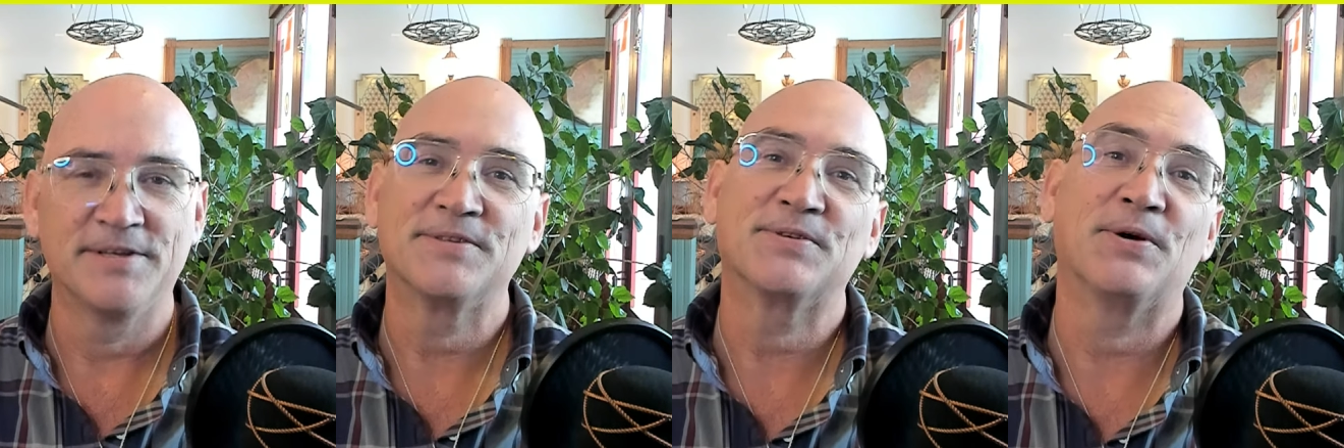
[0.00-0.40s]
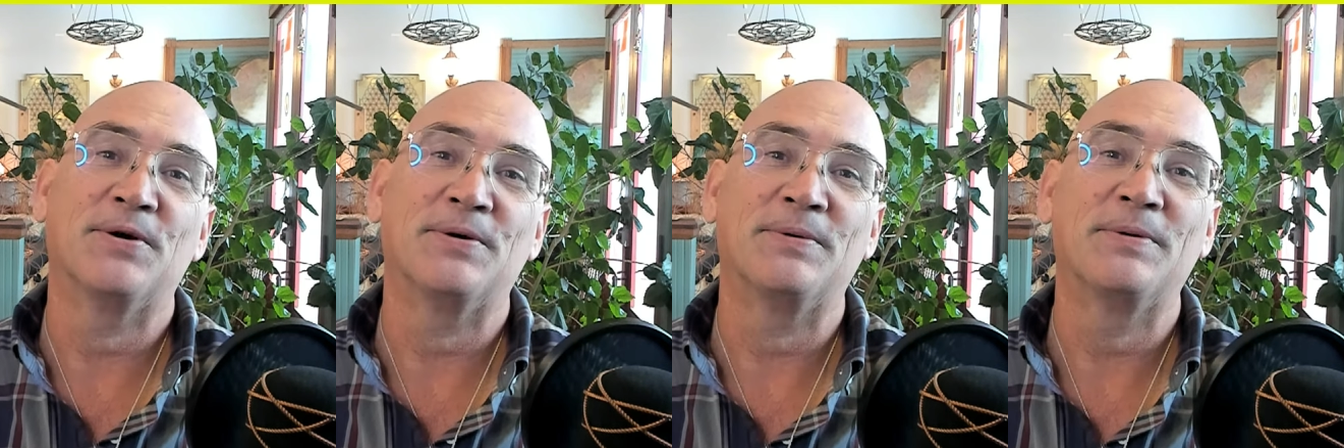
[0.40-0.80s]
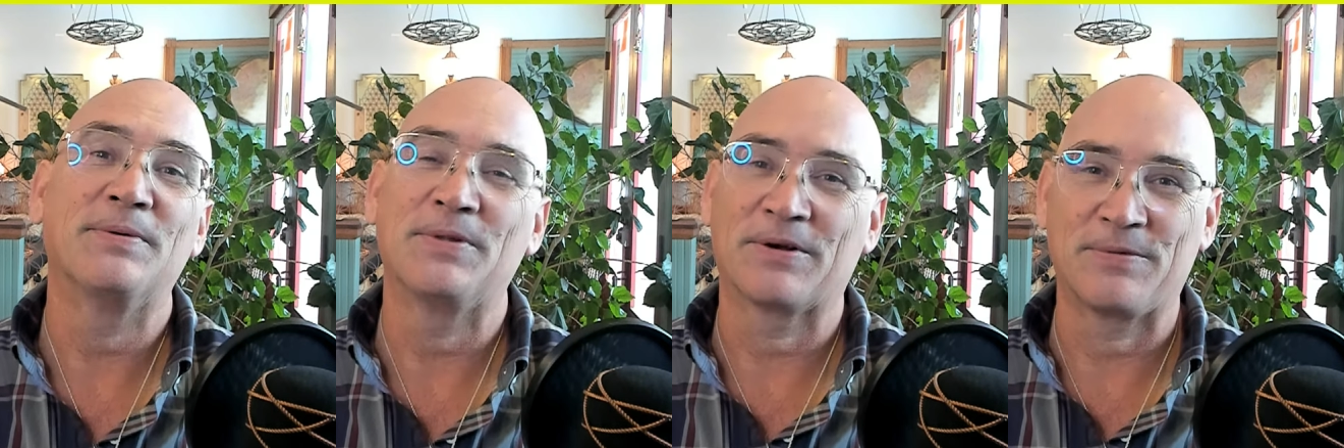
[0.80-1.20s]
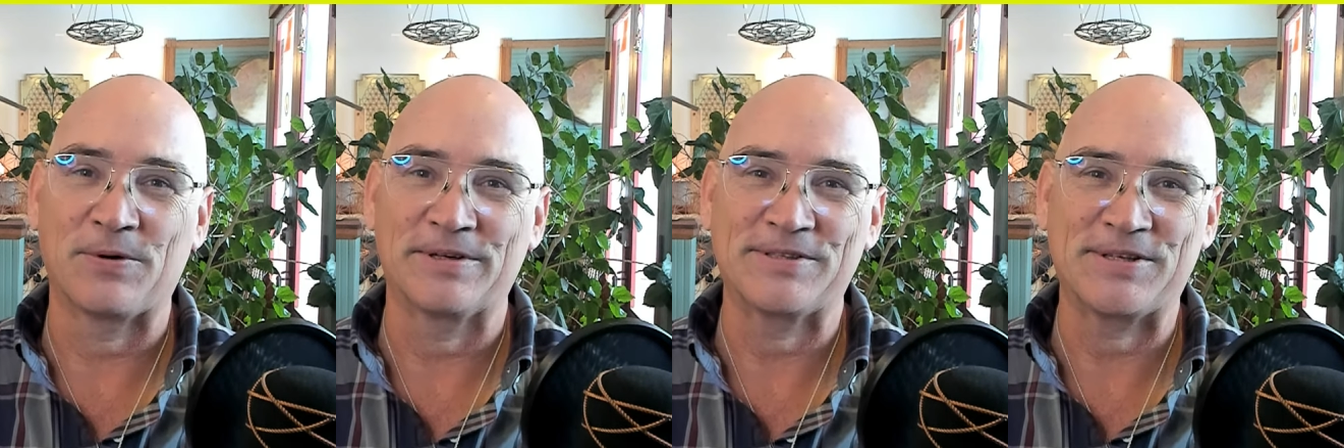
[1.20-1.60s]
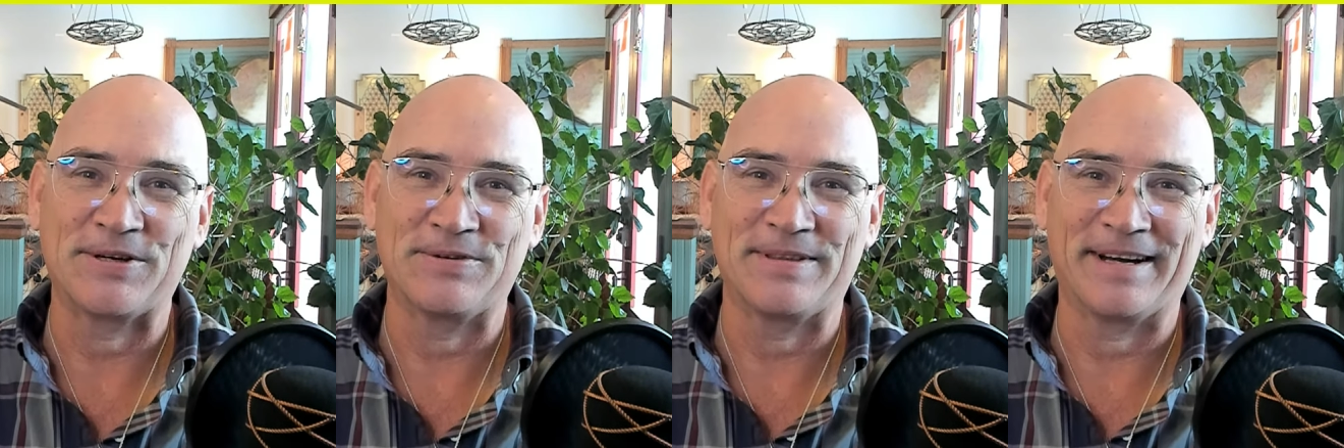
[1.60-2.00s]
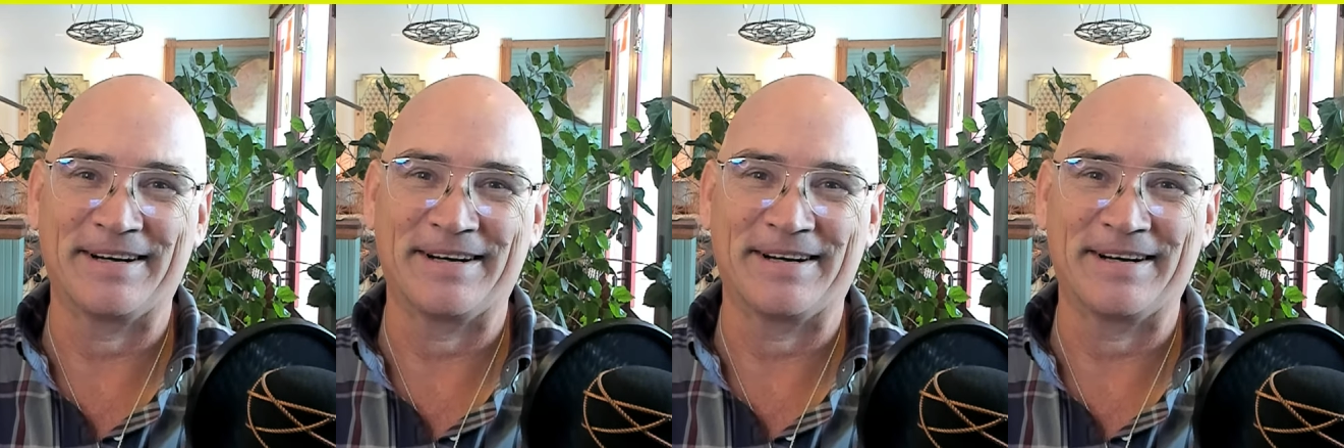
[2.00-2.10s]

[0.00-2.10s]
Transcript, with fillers: So look forward to seeing you there.